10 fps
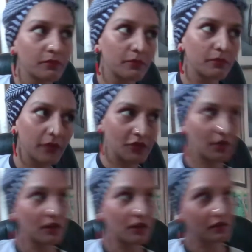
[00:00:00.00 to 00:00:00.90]

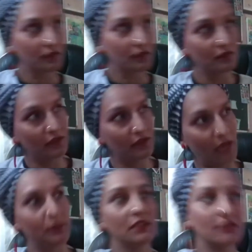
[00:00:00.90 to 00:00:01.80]
patriarchal
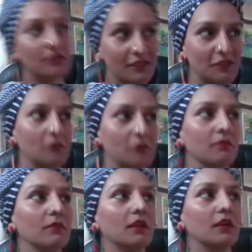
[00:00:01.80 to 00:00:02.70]
capitalist
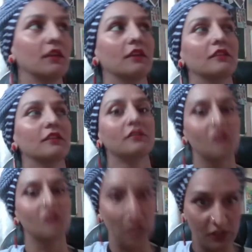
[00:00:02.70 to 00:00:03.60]
system
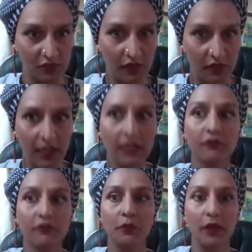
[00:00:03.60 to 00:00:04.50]
changes, right?
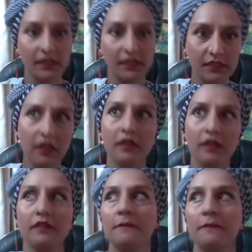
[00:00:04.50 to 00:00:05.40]
And for
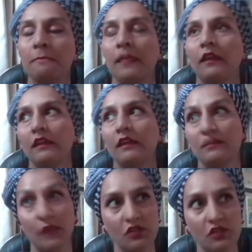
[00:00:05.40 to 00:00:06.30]
Pakistan,
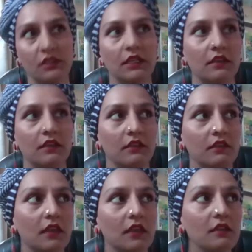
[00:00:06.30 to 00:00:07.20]
especially
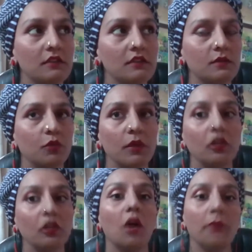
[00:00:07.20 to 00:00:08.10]
things were
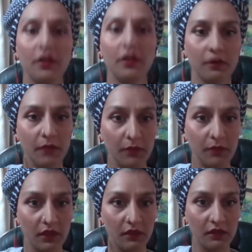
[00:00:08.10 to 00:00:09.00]
a lot better
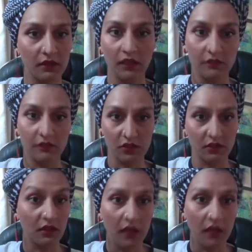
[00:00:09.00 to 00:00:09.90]
maybe in
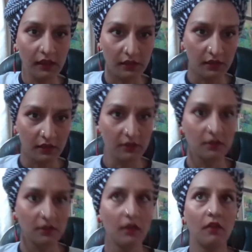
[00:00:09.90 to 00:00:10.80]
television in the
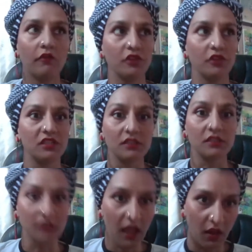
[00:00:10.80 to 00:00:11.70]
90s
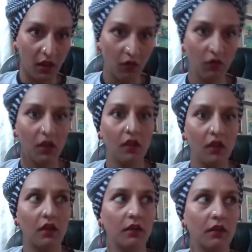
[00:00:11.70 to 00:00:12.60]
versus now
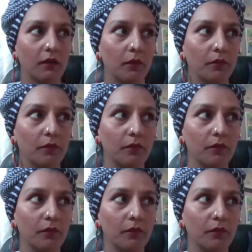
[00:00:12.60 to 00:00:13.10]
um,